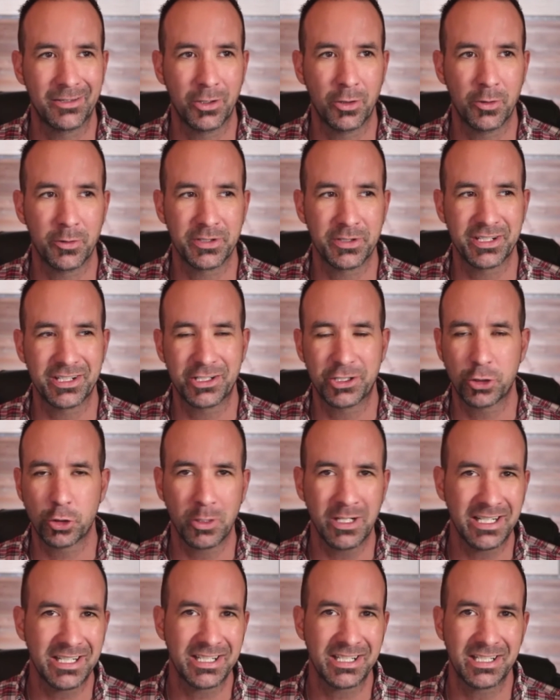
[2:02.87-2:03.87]
those
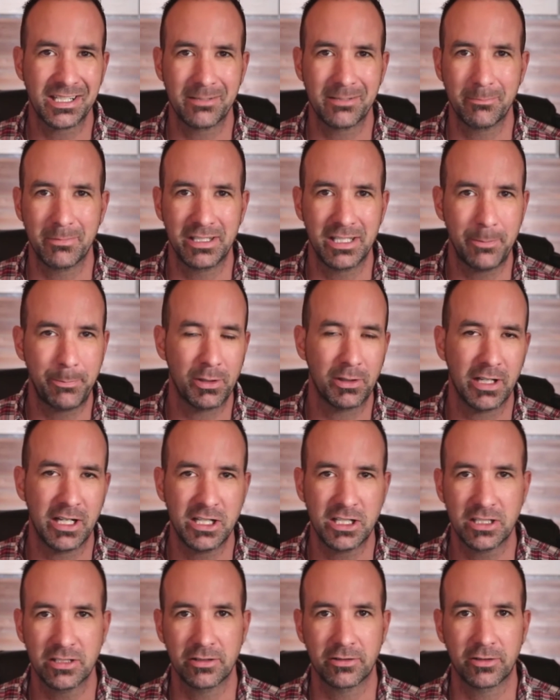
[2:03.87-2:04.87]
tricks and
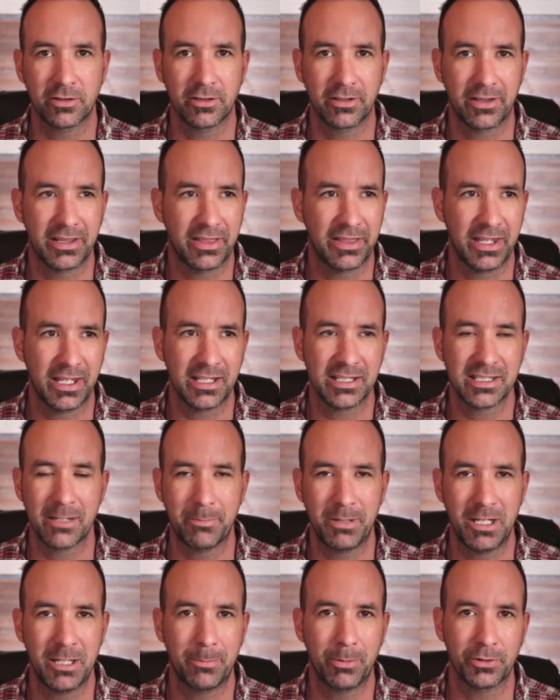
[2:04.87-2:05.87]
manipulation things that
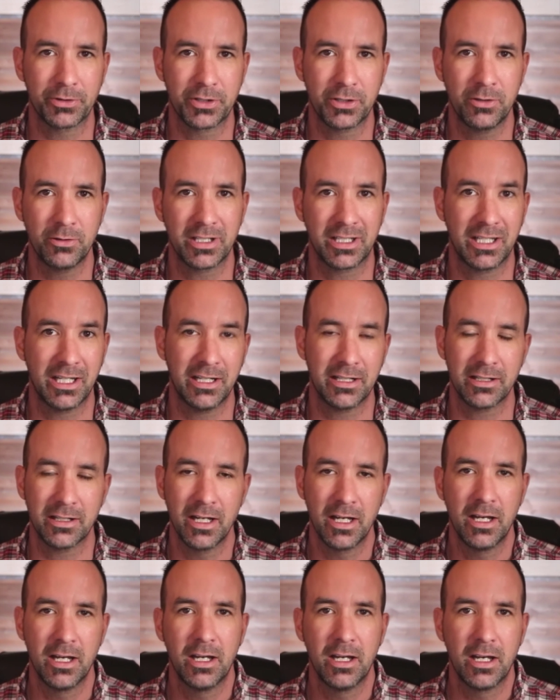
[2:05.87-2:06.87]
people do to get
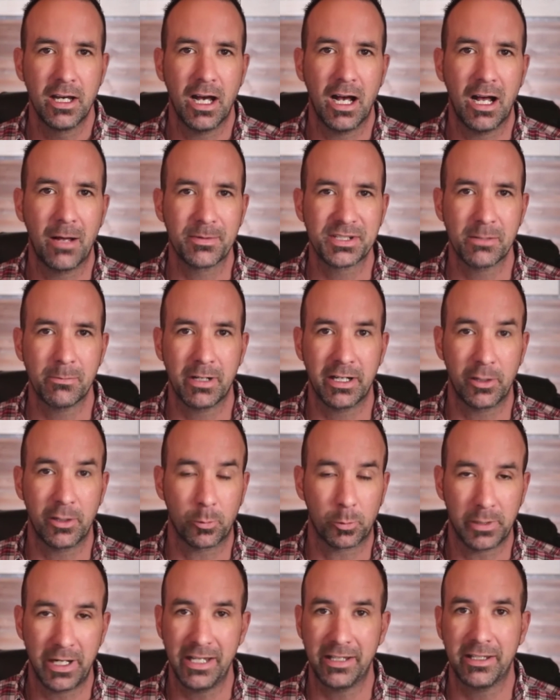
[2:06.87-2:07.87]
um, somebody
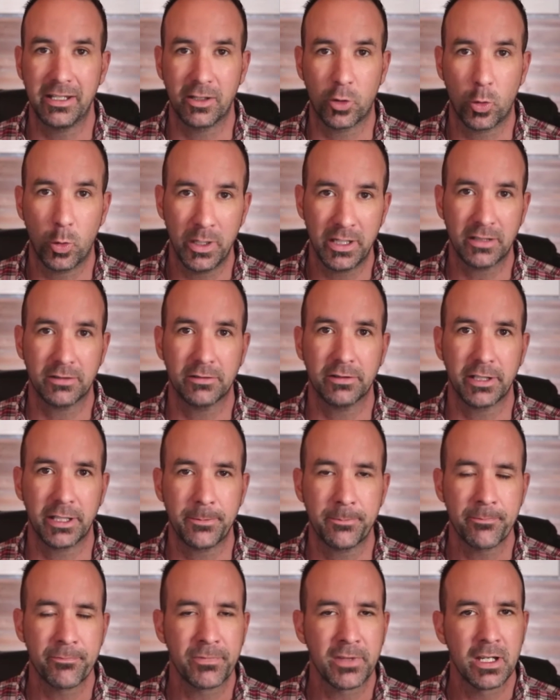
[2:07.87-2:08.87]
ranking
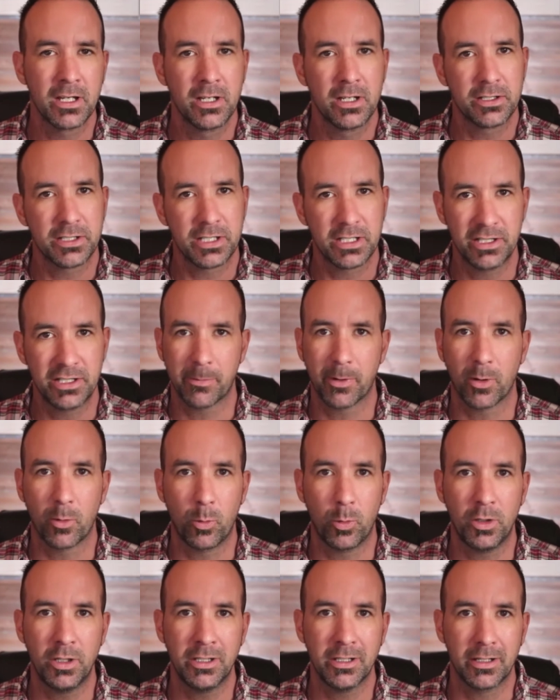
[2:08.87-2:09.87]
quickly to number
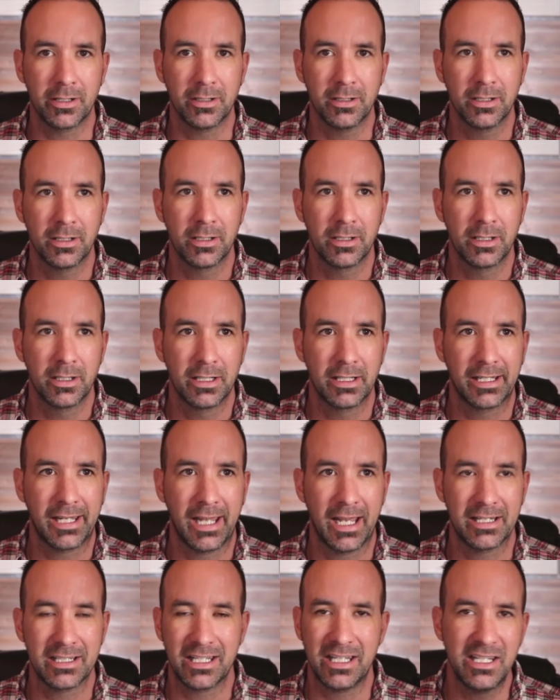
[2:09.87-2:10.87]
one
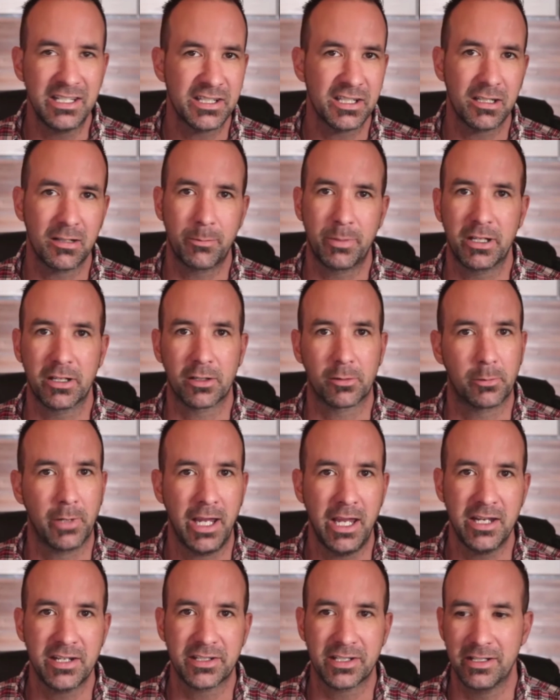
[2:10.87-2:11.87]
can easily be
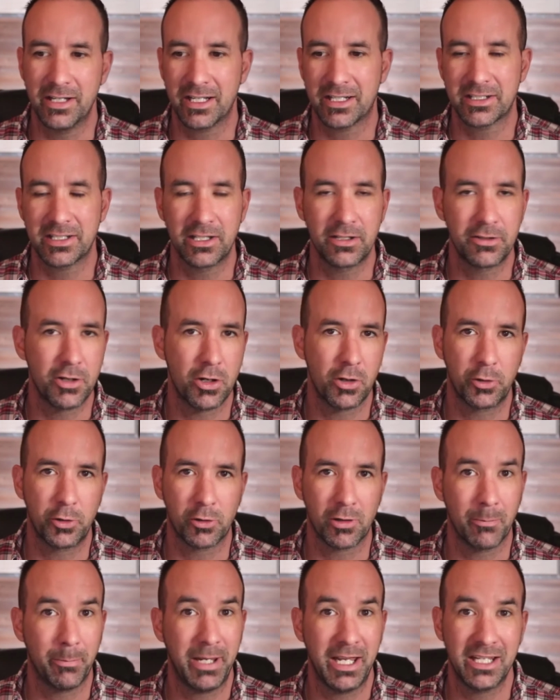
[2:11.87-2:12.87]
erased. And next thing you know, you're
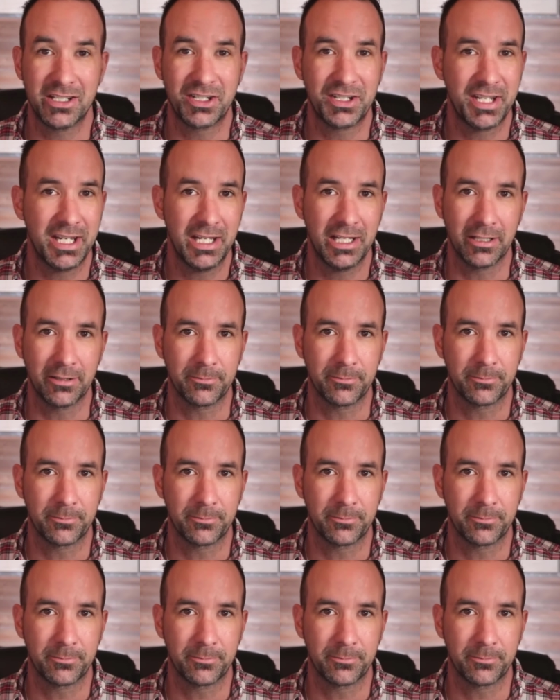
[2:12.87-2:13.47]
on page 10,